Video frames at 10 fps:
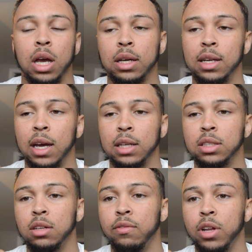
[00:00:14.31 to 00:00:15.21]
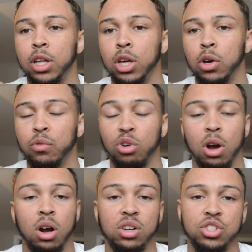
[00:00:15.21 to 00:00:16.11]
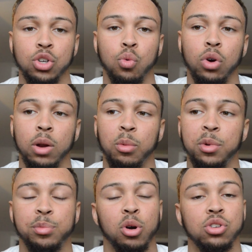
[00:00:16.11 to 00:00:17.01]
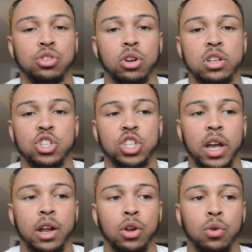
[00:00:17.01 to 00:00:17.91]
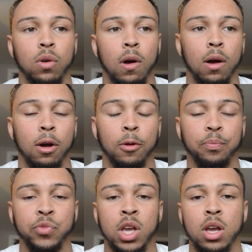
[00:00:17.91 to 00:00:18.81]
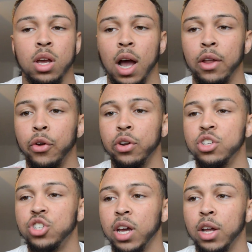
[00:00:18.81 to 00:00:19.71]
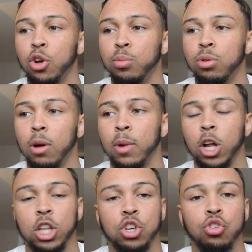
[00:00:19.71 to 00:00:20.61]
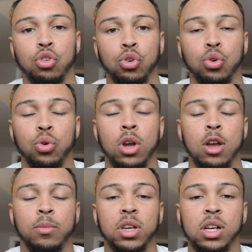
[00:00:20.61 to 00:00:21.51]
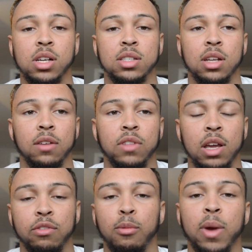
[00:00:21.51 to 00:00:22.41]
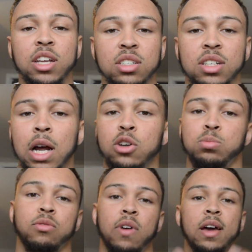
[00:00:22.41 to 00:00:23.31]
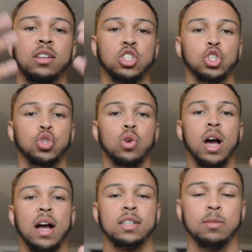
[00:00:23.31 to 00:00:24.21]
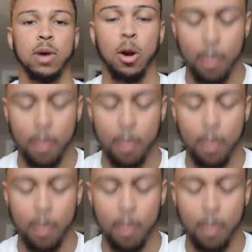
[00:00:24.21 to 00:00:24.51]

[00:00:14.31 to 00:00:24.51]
at the end of the video in regards to what I'm gonna be posting on this channel. I know this channel primarily grew because of the information that I was providing to you guys about